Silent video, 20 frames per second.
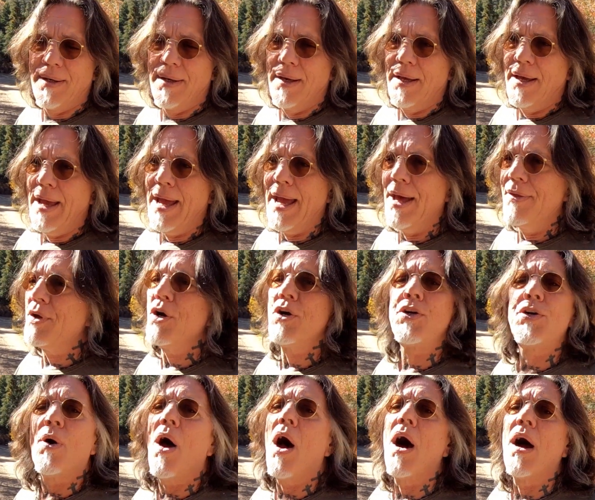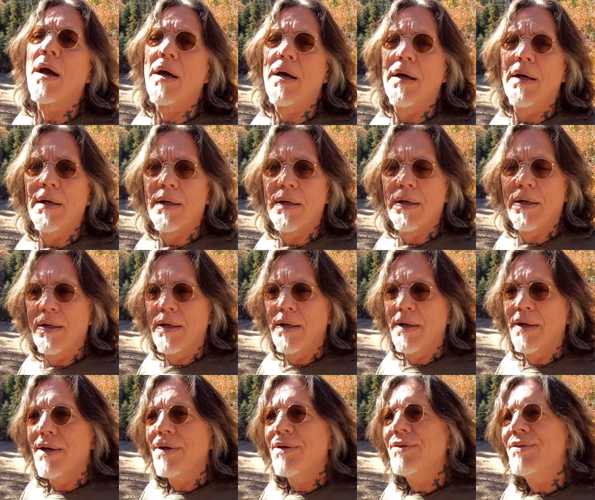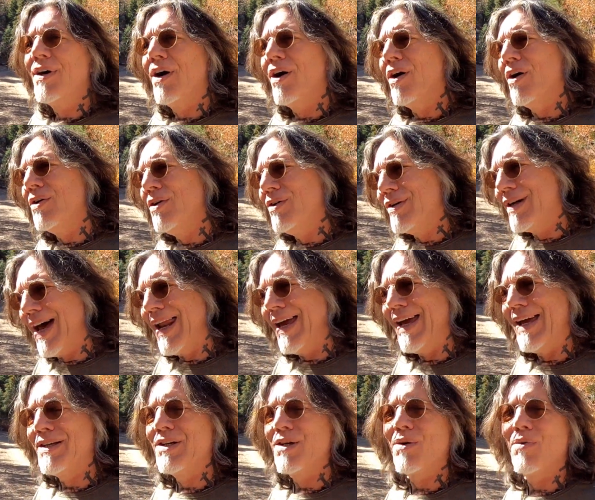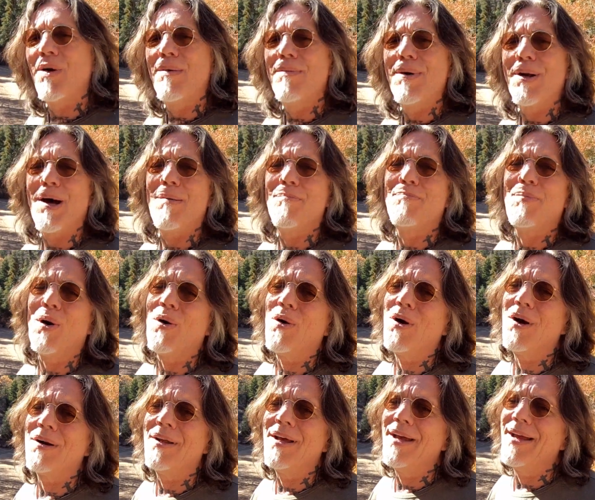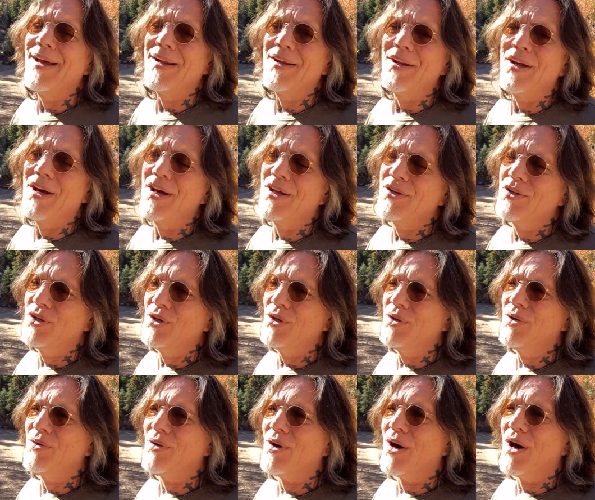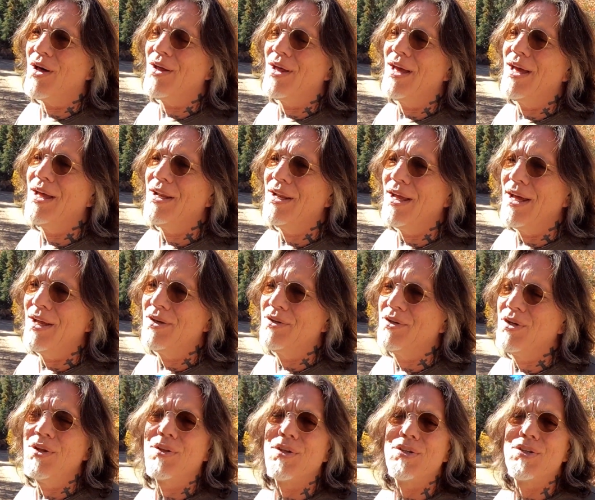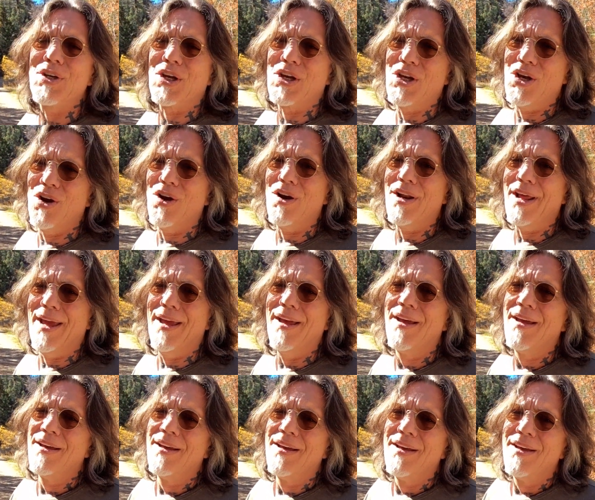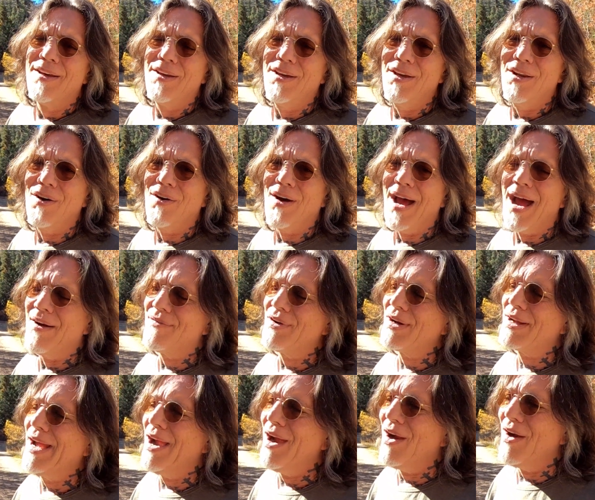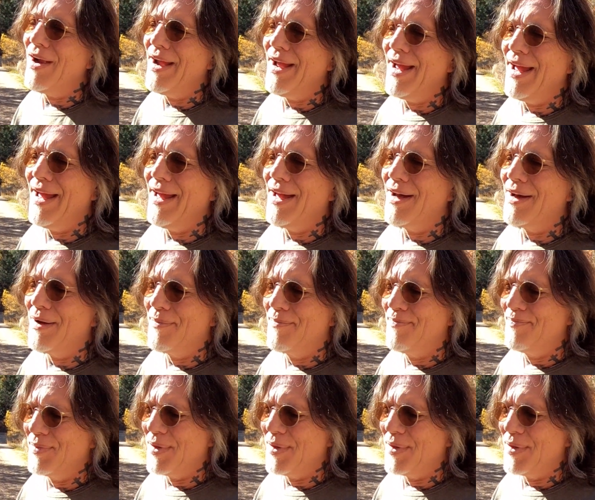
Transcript: Yeah, and they're drunk. So you got to get your woman on board and do all and do the security. You know, have her carry a